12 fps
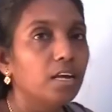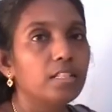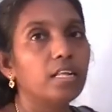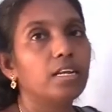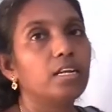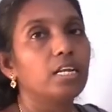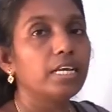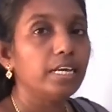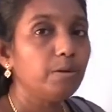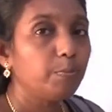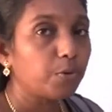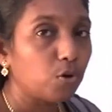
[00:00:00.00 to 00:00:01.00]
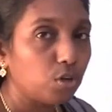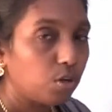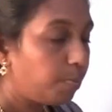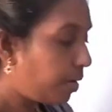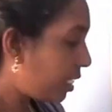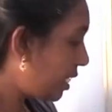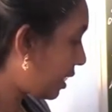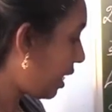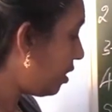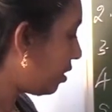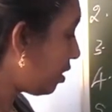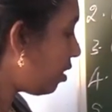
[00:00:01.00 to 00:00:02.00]
Then in protoplast
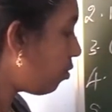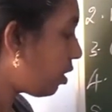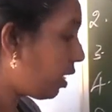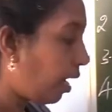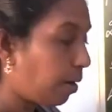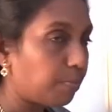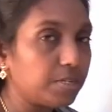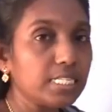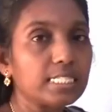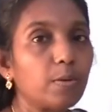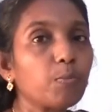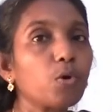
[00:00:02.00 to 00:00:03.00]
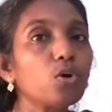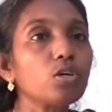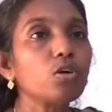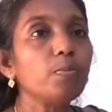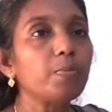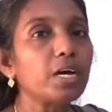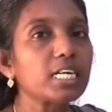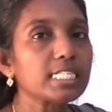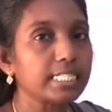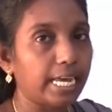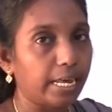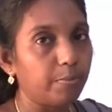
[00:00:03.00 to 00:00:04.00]
culture, what happens? The
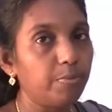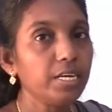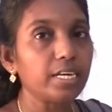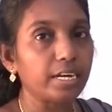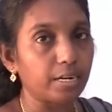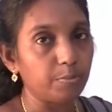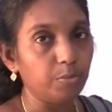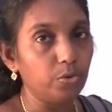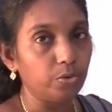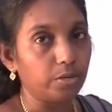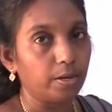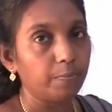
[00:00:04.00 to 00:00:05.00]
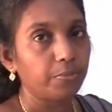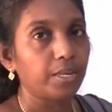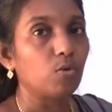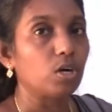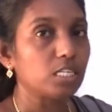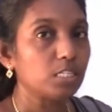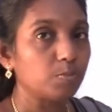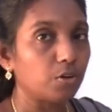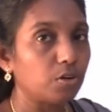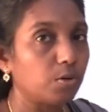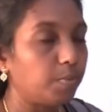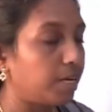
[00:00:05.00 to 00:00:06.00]
protoplast can be removed. What is
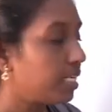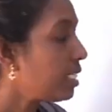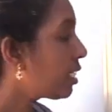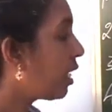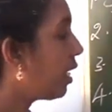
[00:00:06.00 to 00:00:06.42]
protoplast?